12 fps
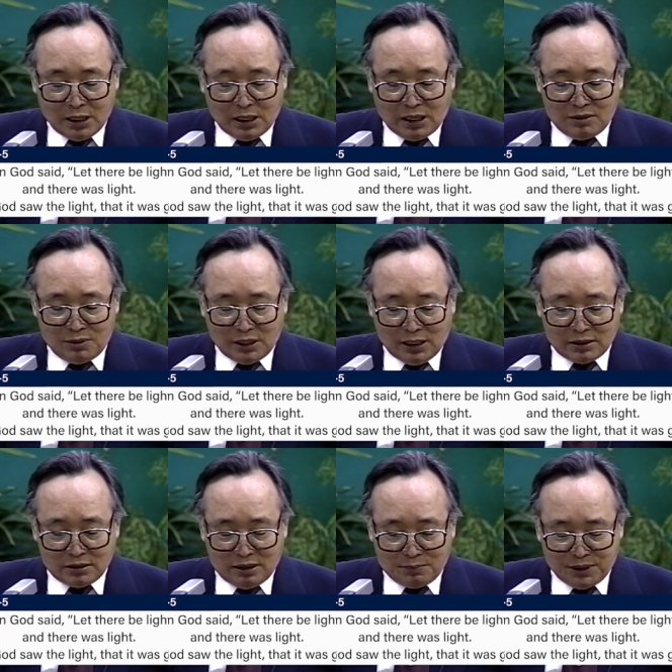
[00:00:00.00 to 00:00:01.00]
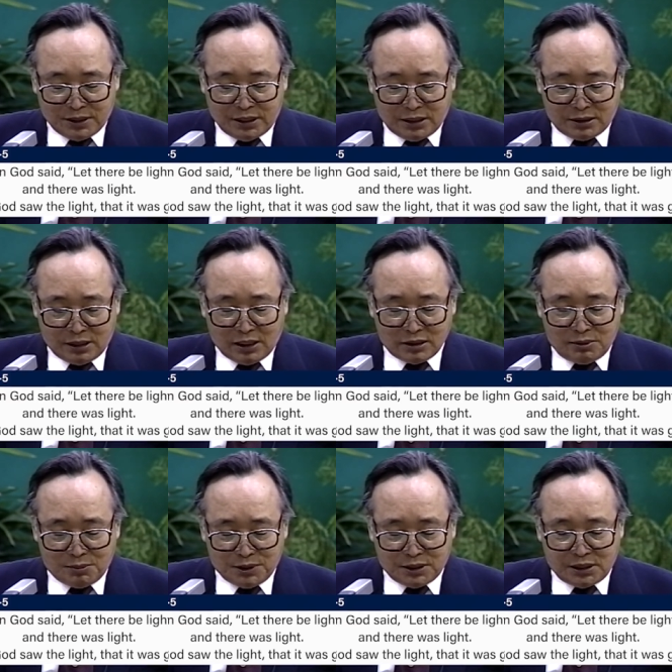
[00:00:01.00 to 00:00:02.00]
Then God said, Let there
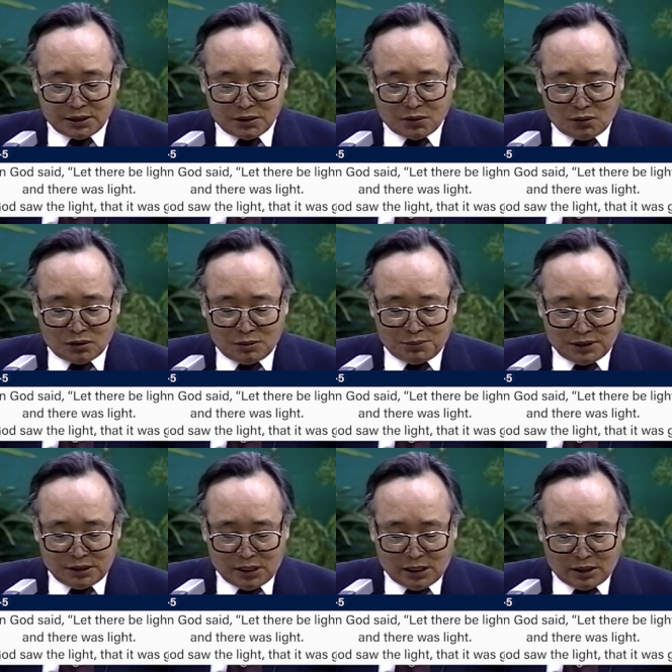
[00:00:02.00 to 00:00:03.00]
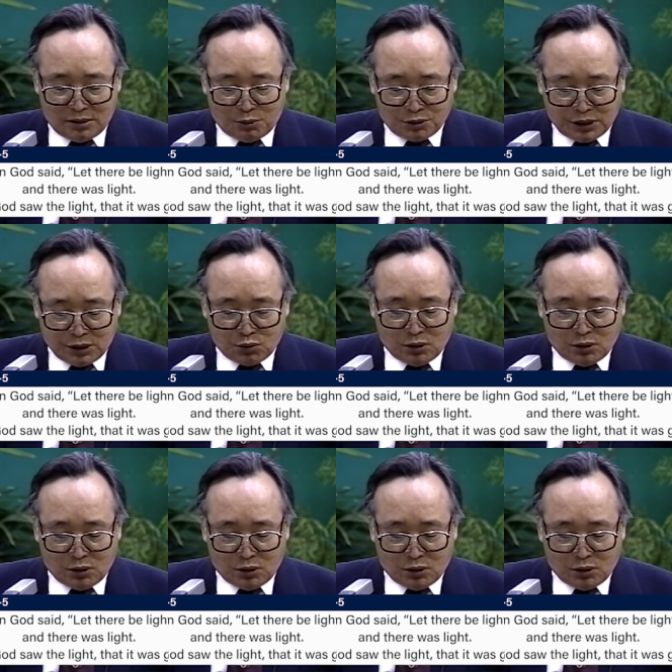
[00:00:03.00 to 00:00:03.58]
be light, and there was light.